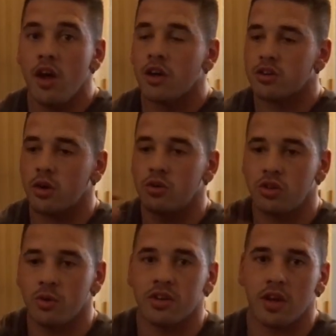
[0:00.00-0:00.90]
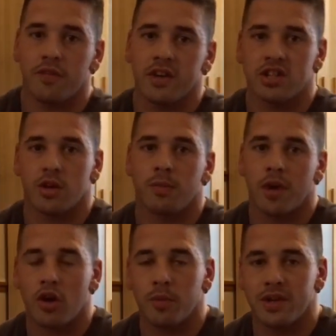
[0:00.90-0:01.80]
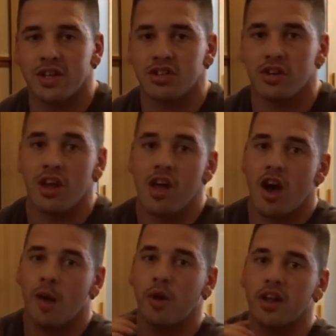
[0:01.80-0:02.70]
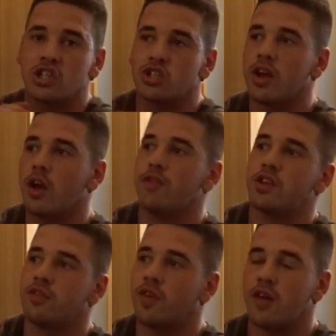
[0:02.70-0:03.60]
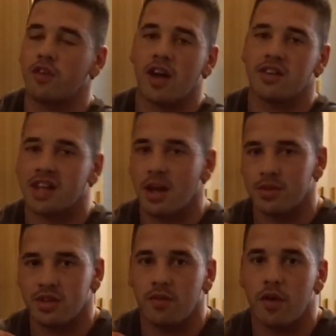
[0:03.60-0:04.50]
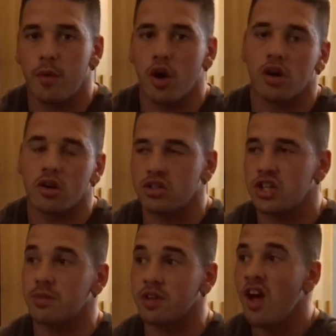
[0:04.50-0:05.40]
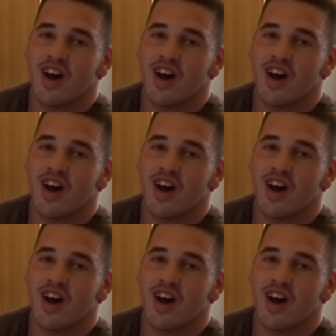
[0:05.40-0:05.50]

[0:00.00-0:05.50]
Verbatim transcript: So as soon as I finish up with my competition, I'm going straight over to Five Guys to get myself a burger and chips.